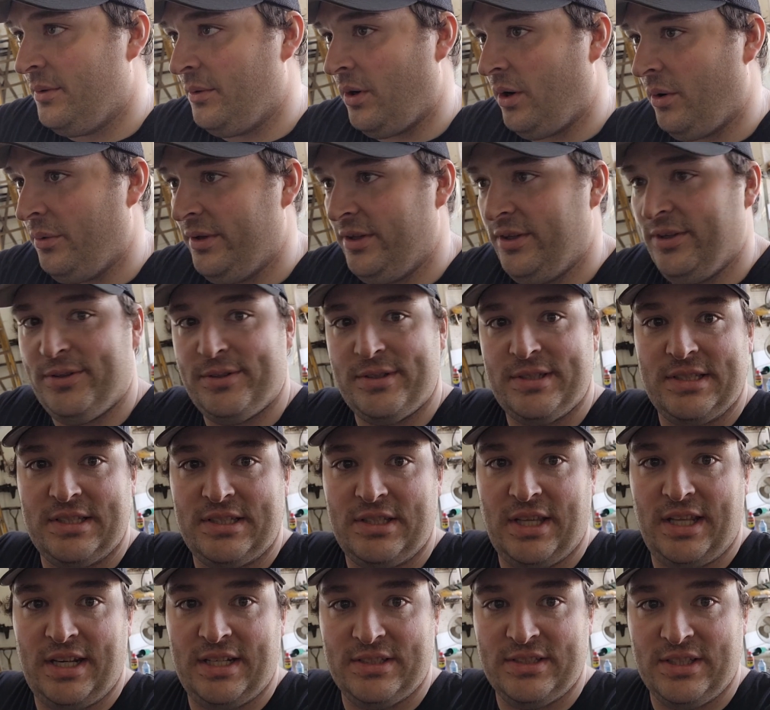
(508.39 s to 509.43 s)
All we
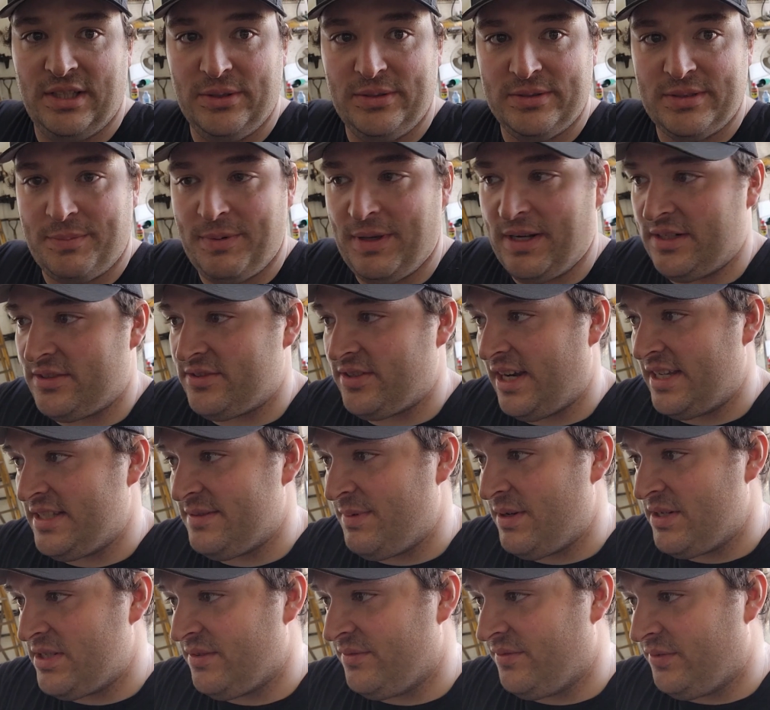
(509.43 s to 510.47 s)
did is lose a bit of
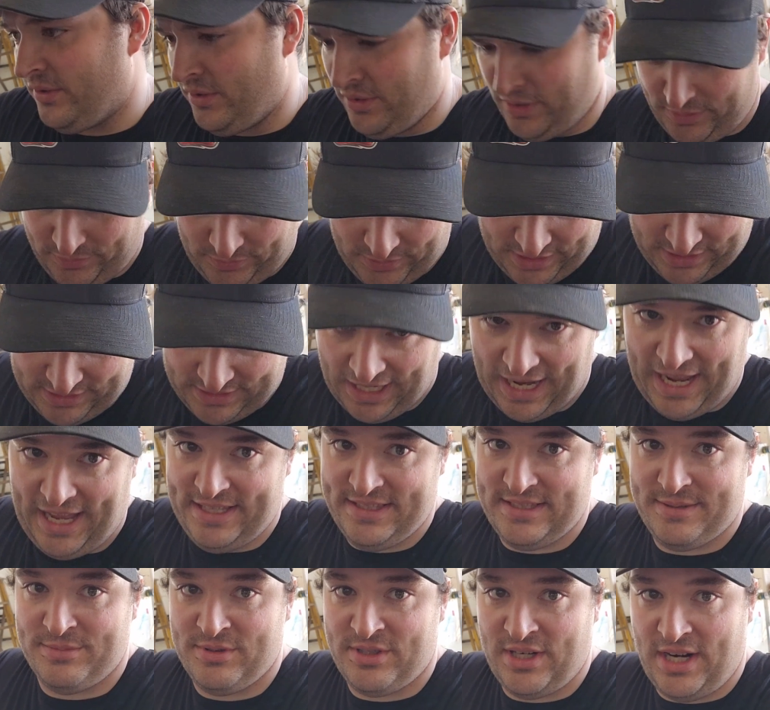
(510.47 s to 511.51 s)
transmission fluid. We need to
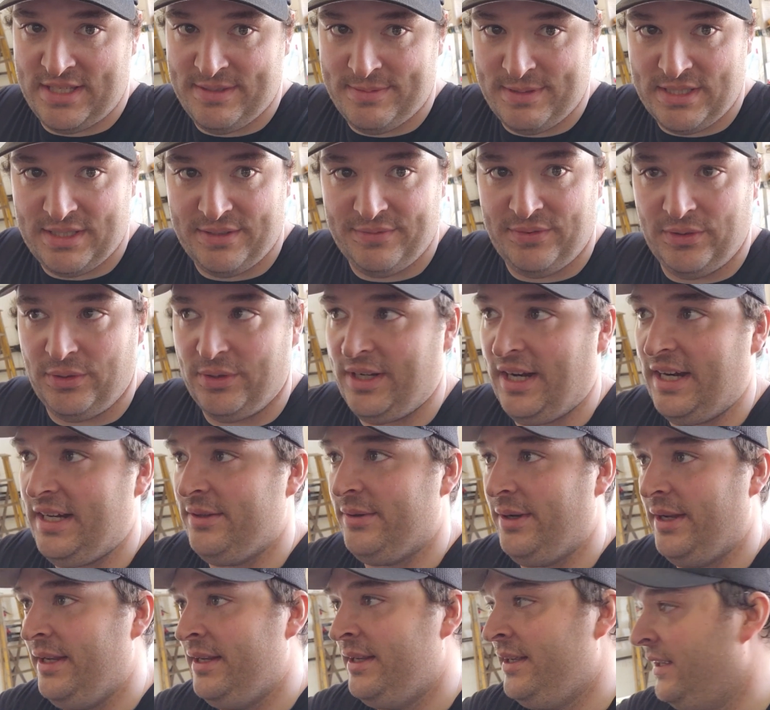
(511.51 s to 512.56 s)
add some transmission fluid
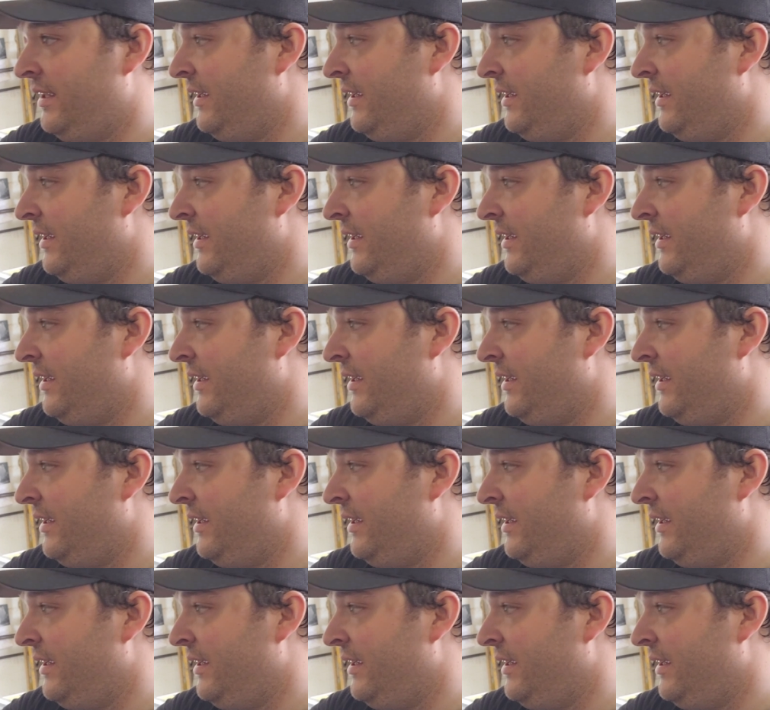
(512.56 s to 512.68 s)
anyway.